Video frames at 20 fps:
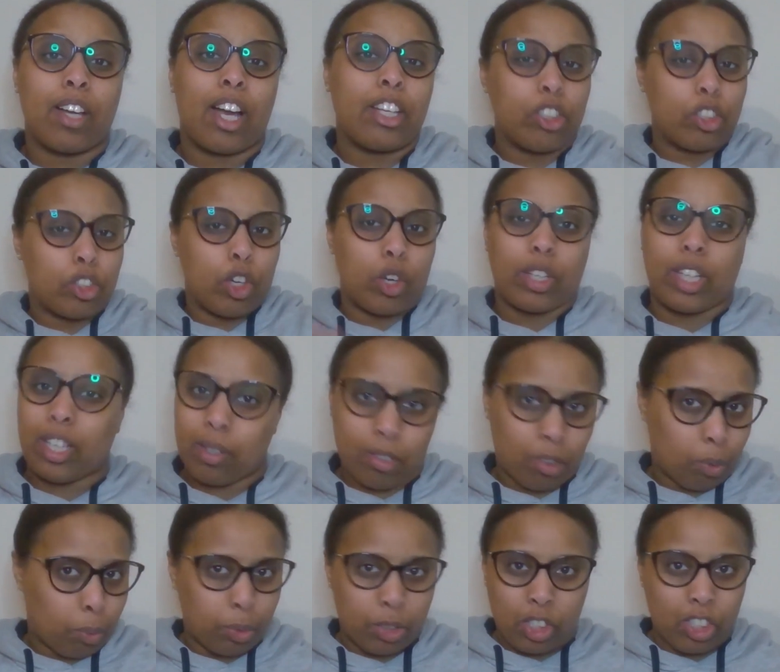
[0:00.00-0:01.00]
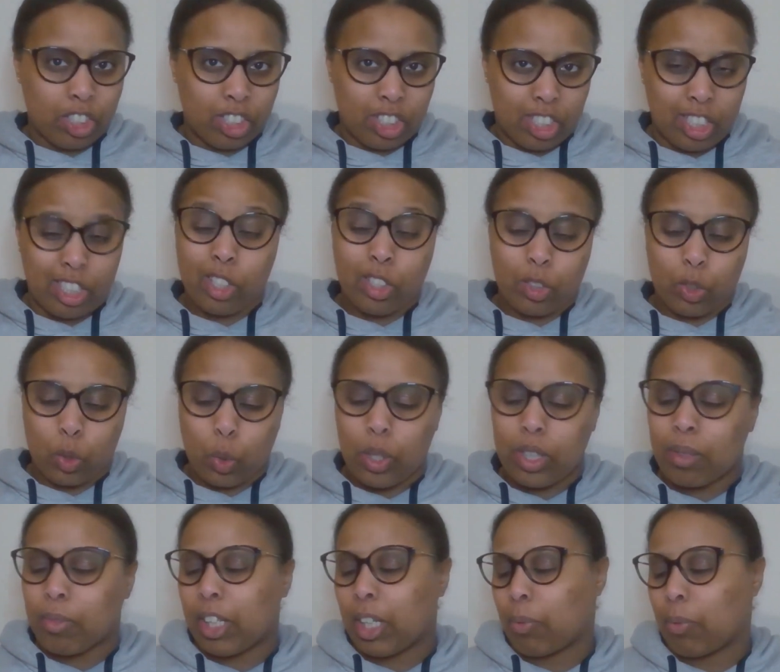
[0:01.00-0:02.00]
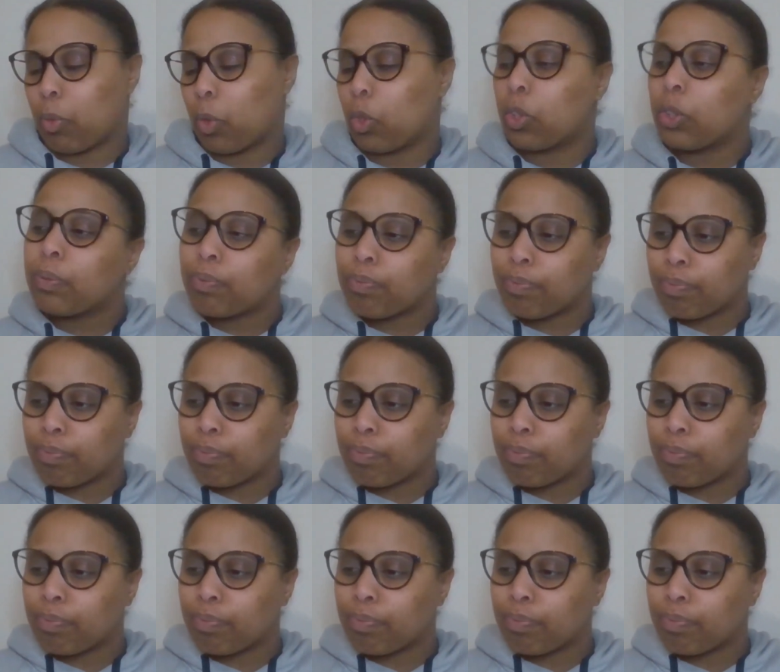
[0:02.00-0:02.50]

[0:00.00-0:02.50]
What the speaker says: and you don't get an opportunity to enjoy them anymore.